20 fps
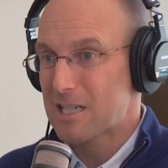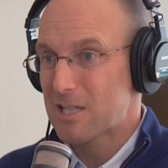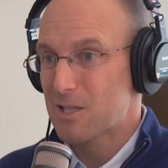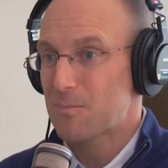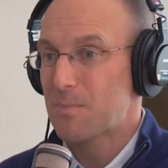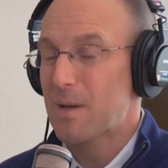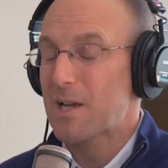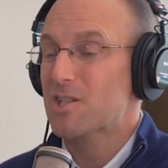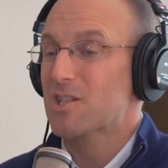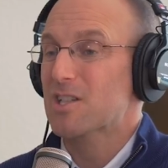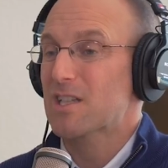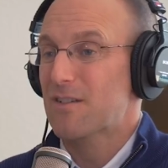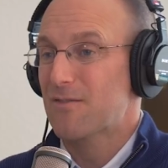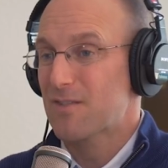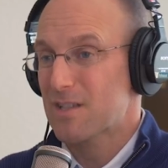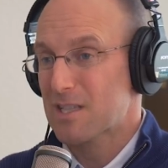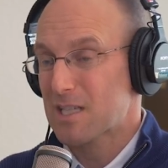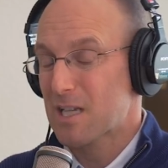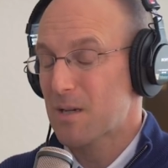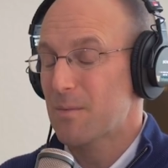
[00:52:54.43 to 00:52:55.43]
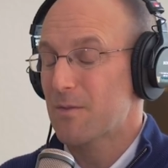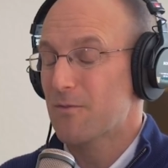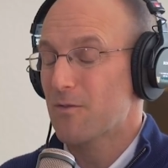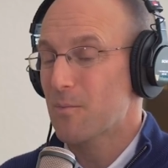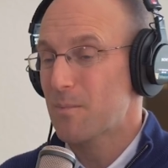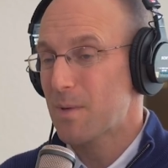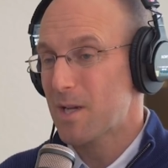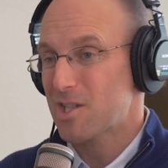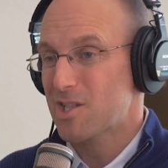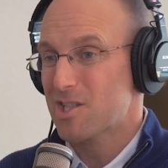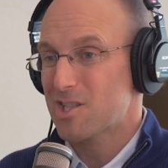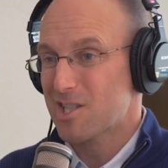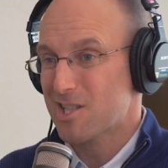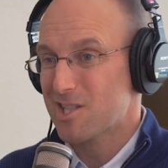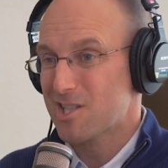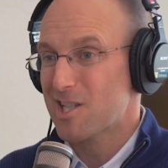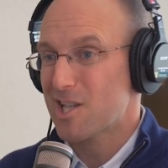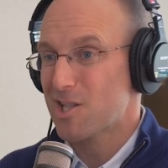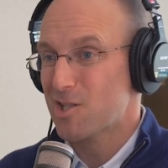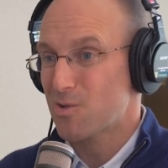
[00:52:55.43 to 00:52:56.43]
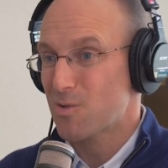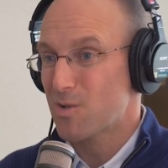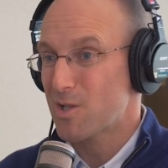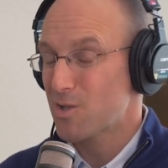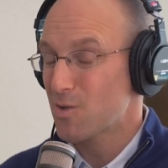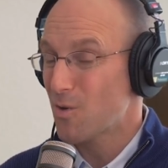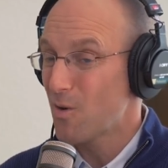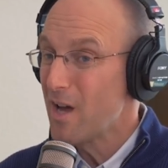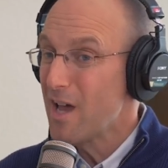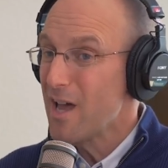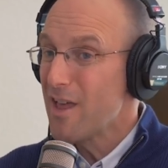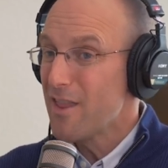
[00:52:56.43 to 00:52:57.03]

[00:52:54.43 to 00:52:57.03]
especially if it's coming from patient success stories so